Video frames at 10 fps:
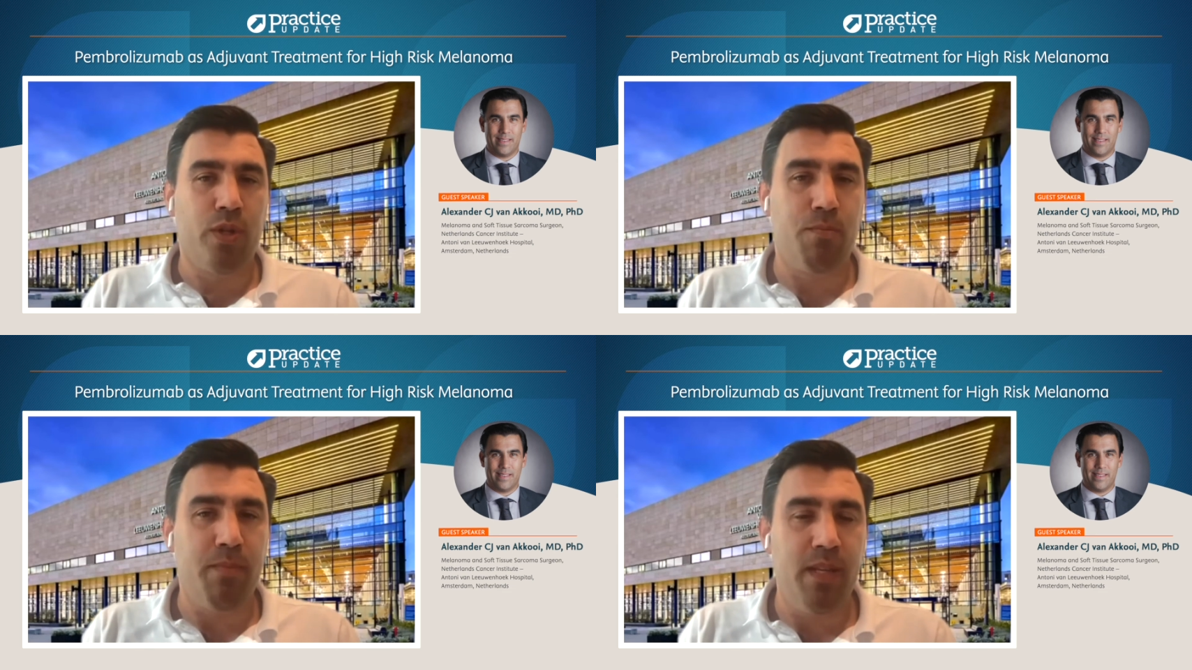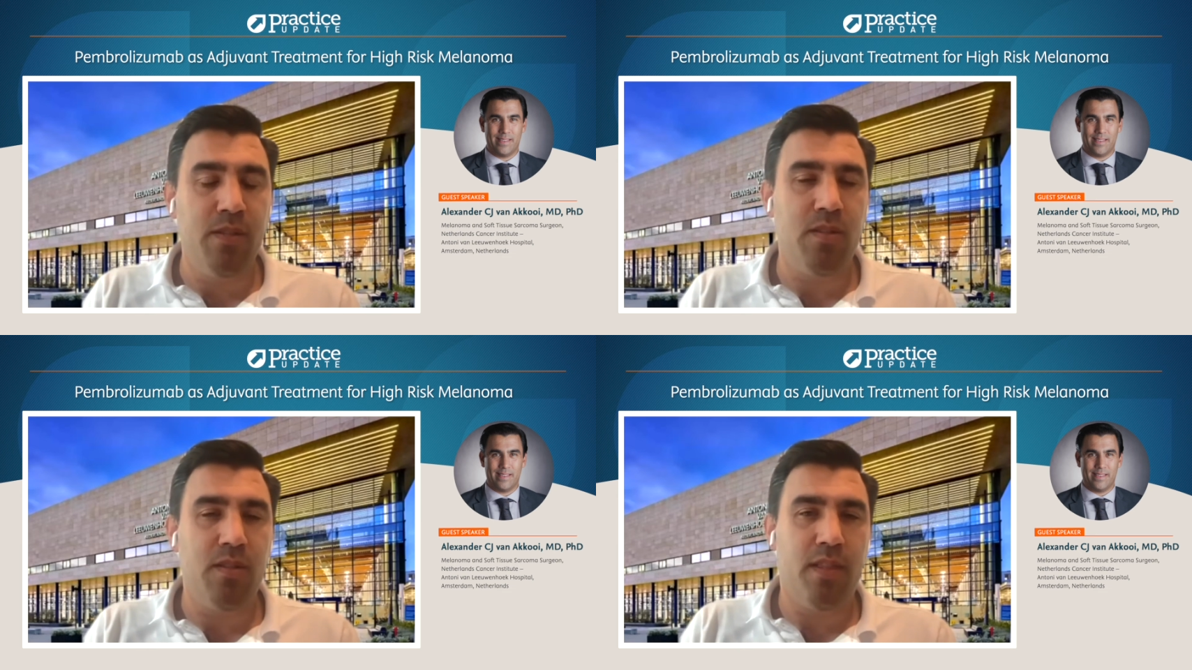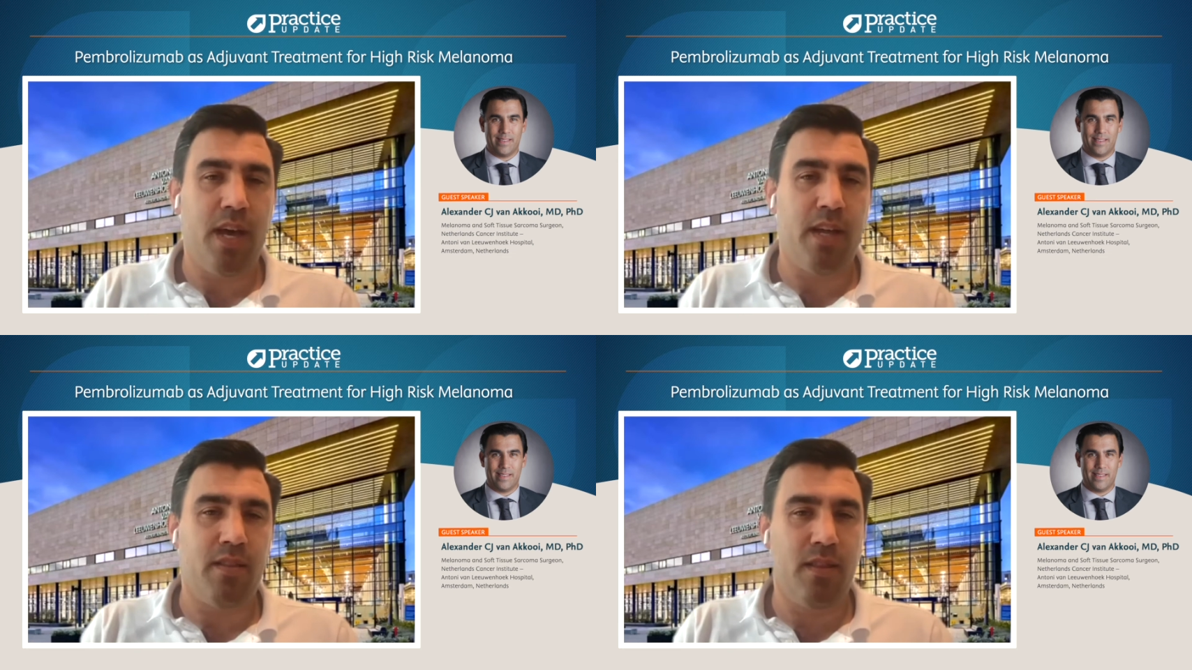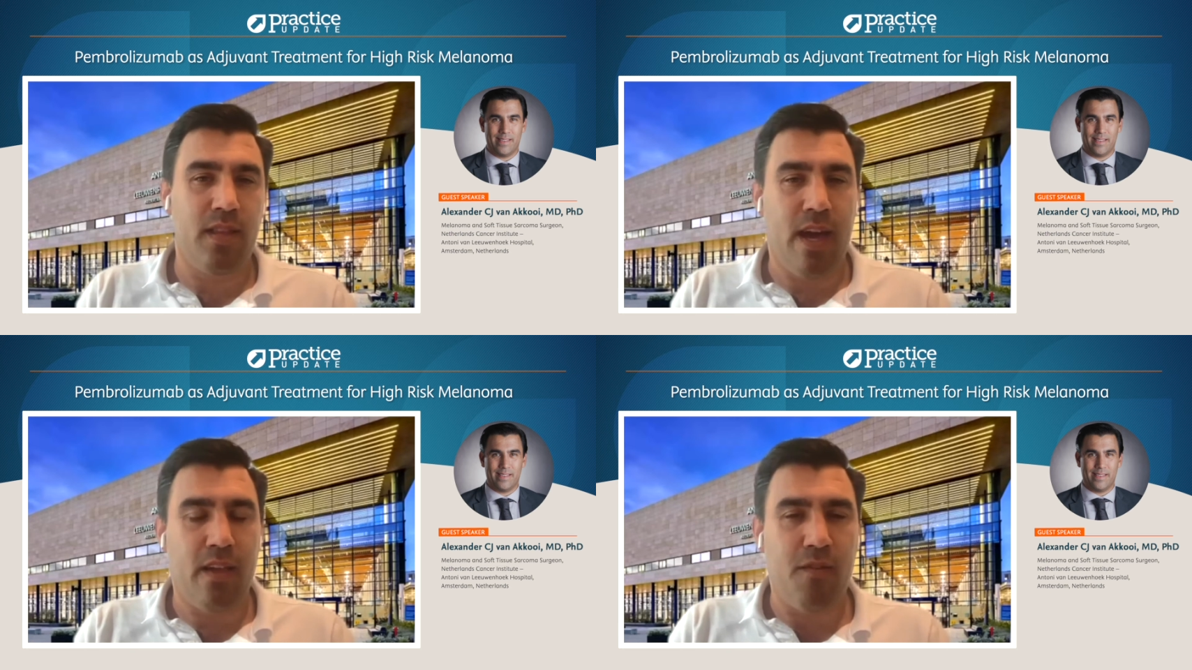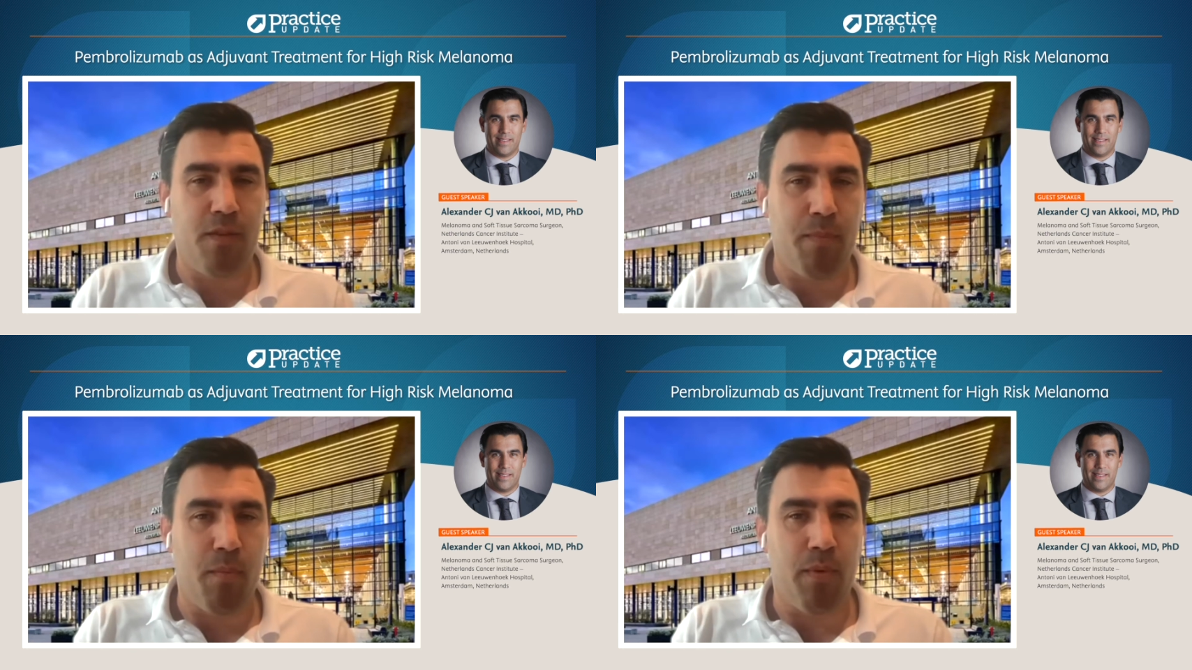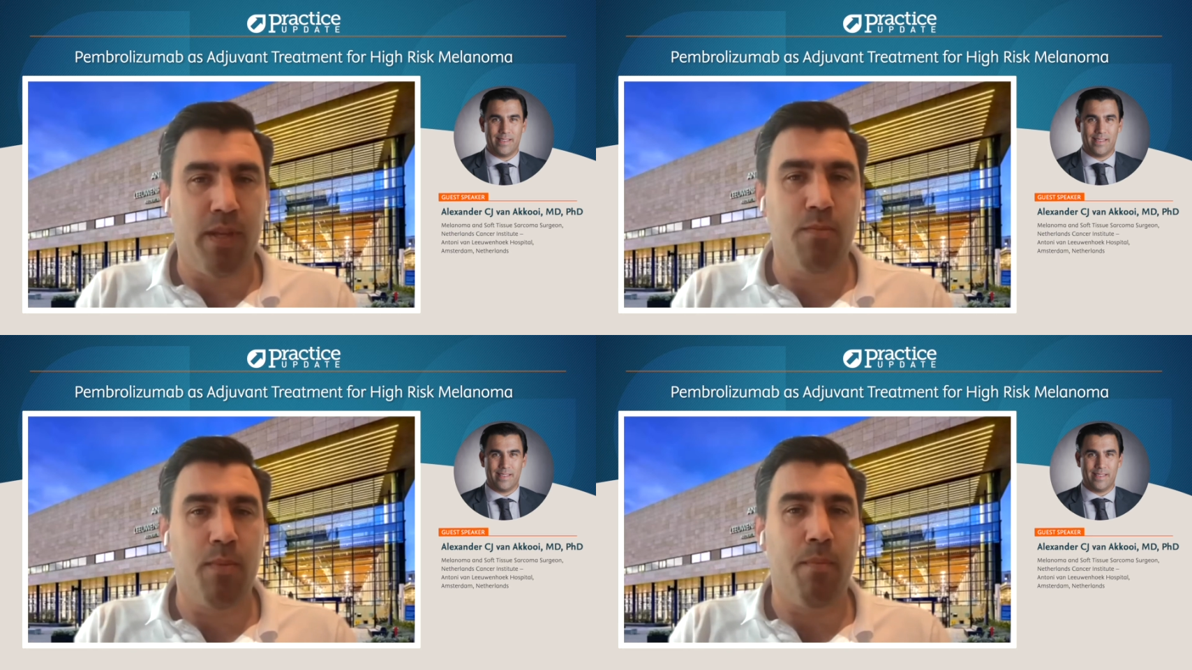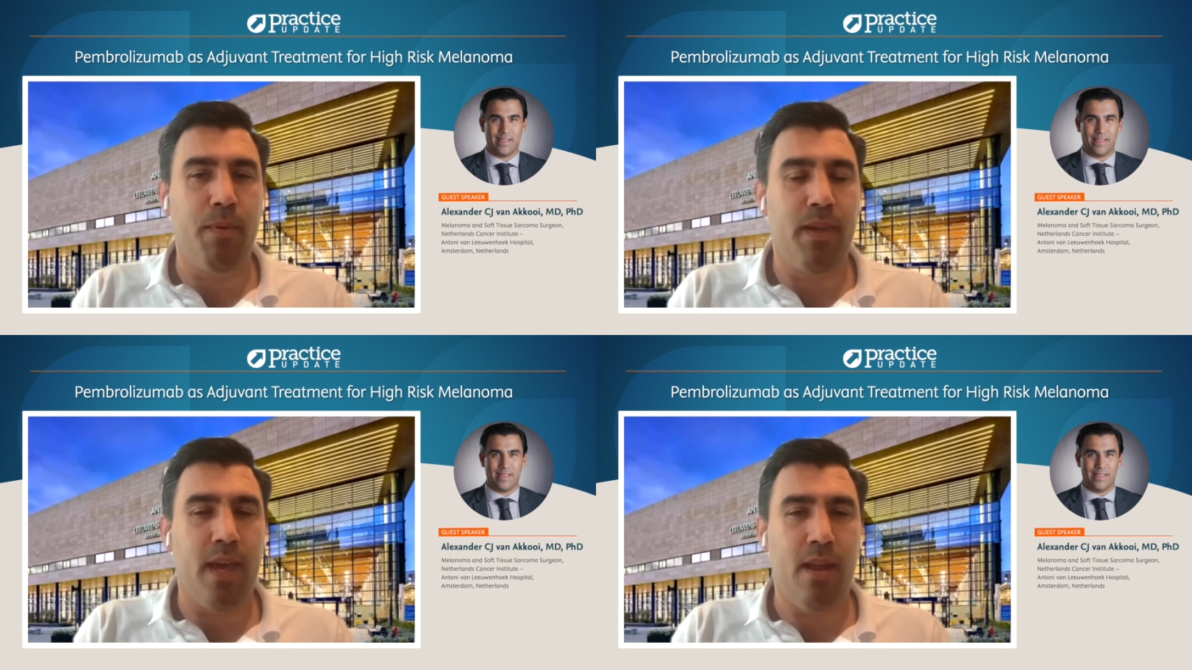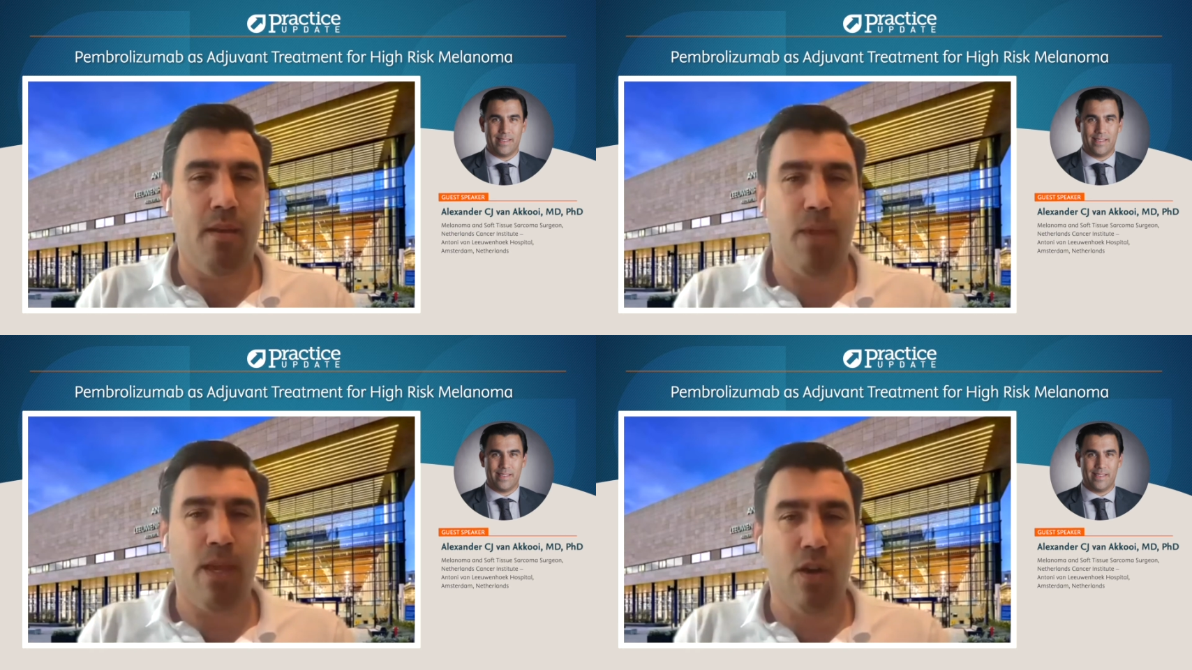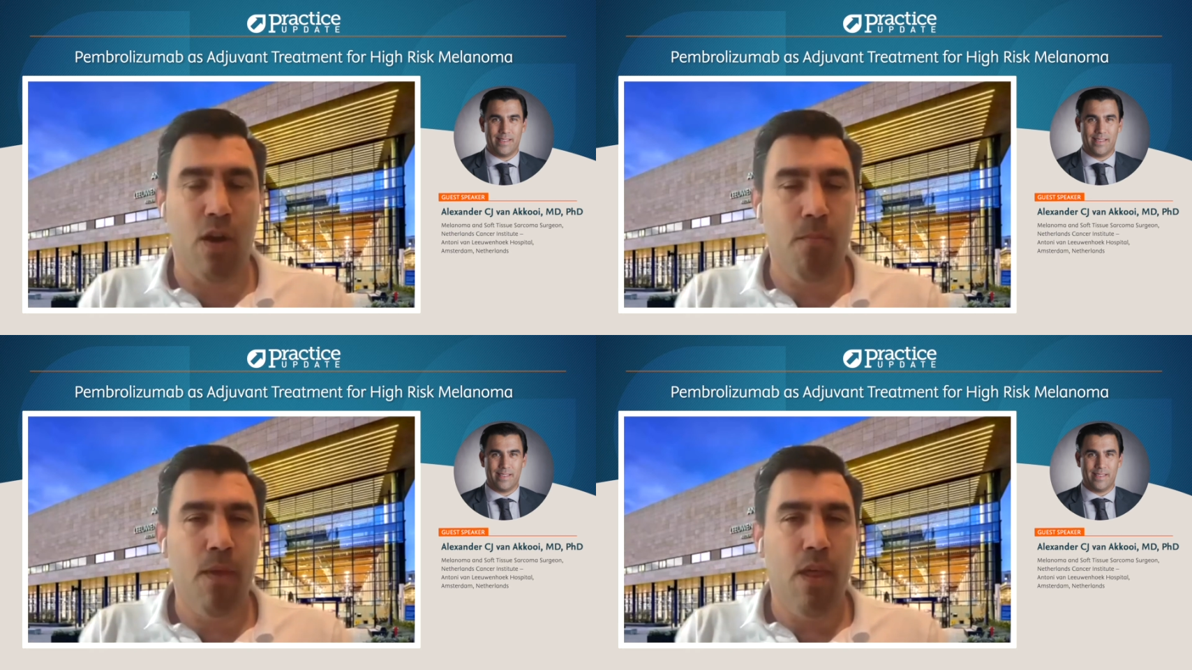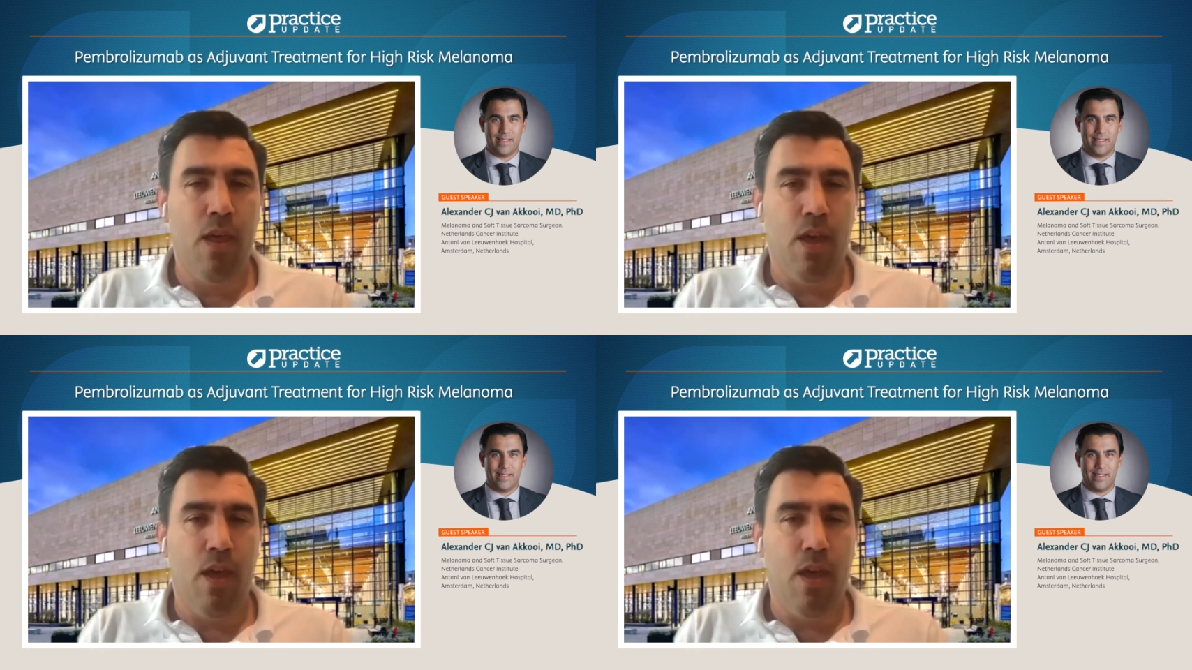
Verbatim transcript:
Speaker 1: which means that the adjuvant pembrolizumab can become